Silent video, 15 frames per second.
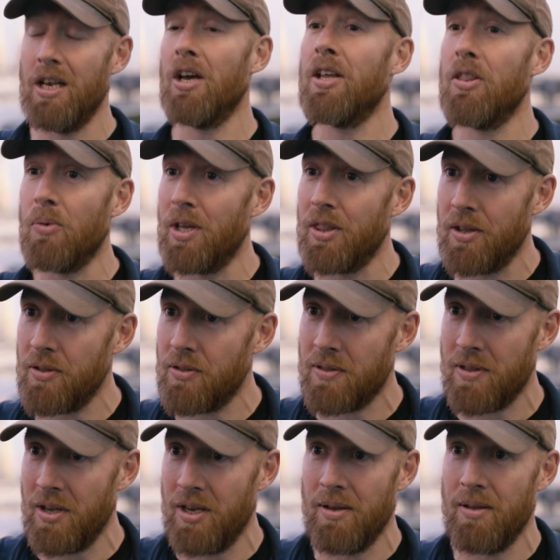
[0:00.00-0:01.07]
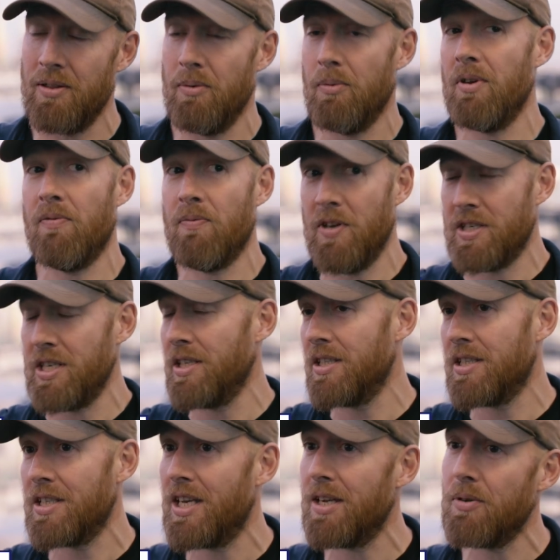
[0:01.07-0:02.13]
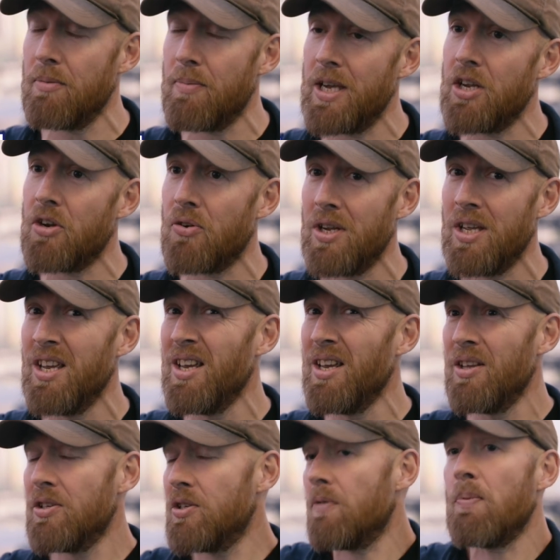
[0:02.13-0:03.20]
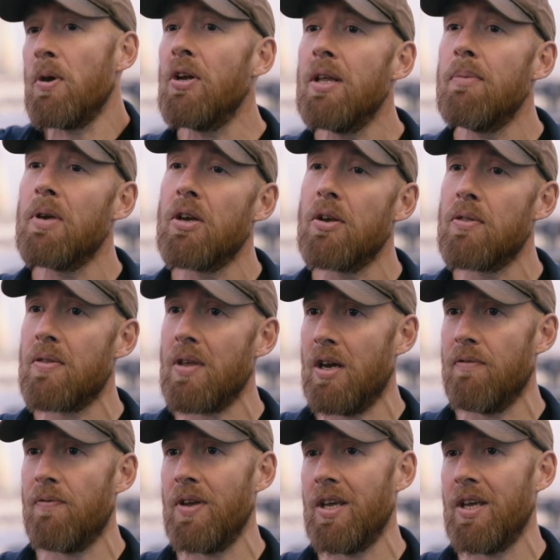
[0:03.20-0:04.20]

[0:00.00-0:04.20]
like the one that we've attended today with the bakery, just purely because I